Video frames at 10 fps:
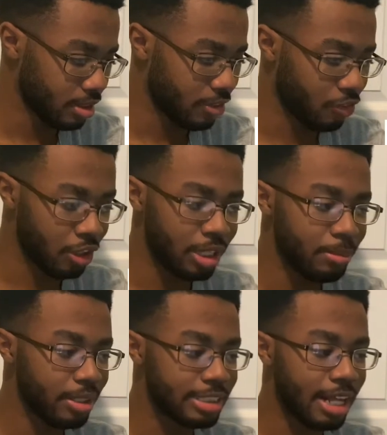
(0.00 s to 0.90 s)
For him to be
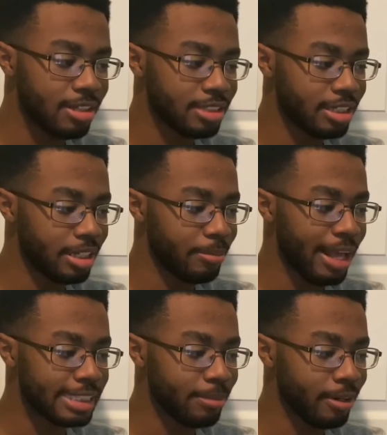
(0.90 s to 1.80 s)
talented in
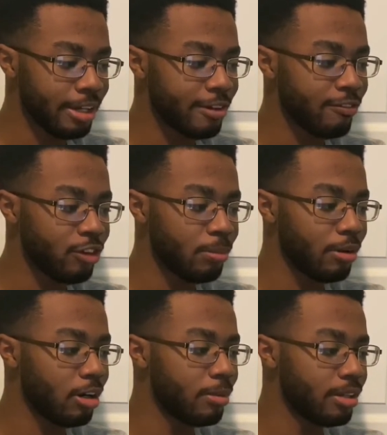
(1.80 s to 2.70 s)
basketball and
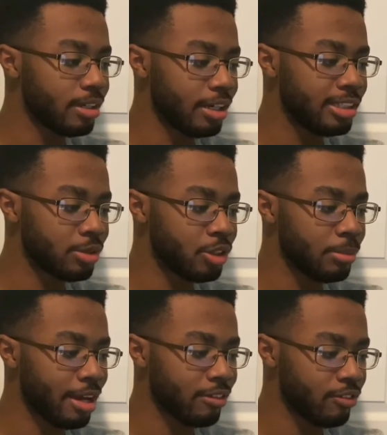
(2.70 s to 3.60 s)
football, man, because he's
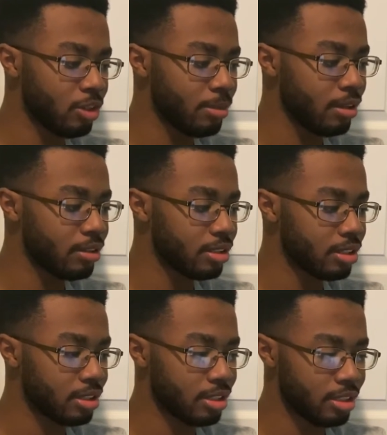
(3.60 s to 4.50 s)
quarterback of football,
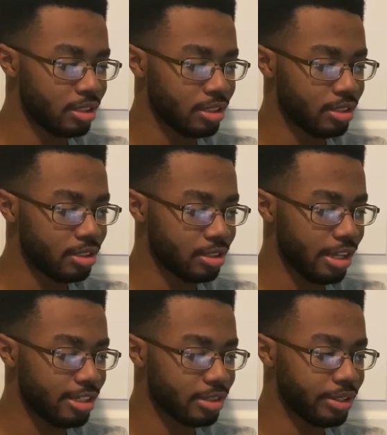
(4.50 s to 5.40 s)

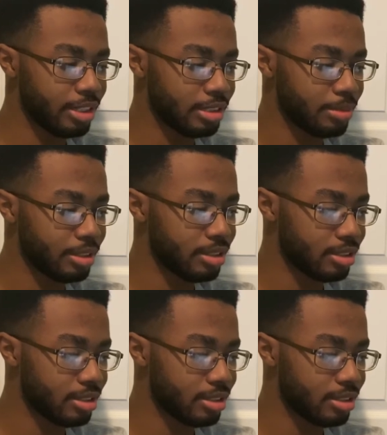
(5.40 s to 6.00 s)
that's crazy, man.